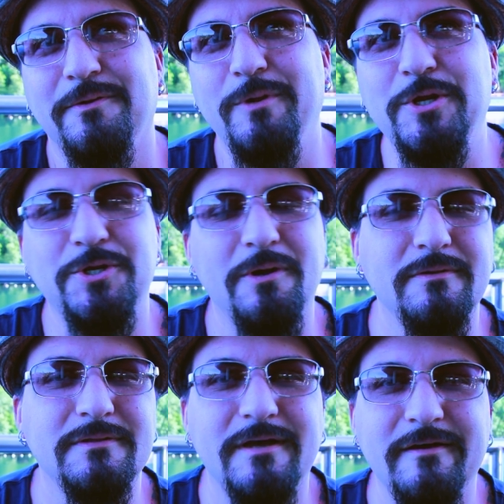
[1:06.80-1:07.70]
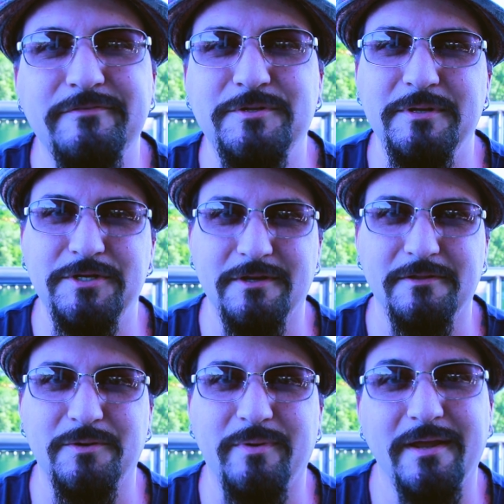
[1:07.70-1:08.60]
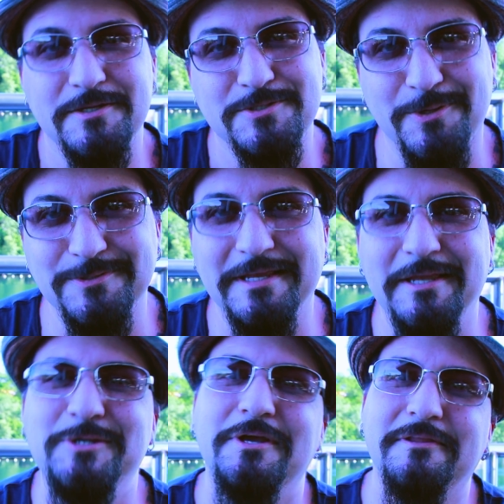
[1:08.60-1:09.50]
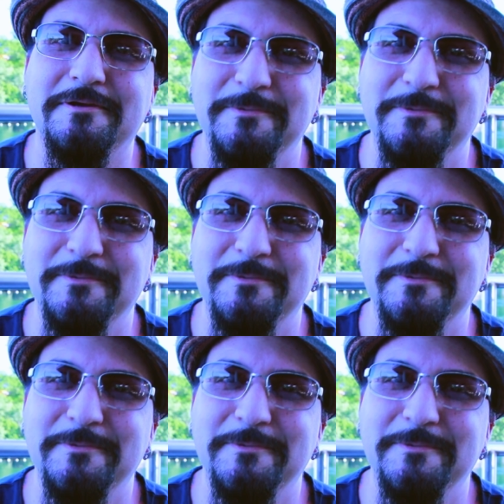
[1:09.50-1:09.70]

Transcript: we showed love to each other by insulting each other.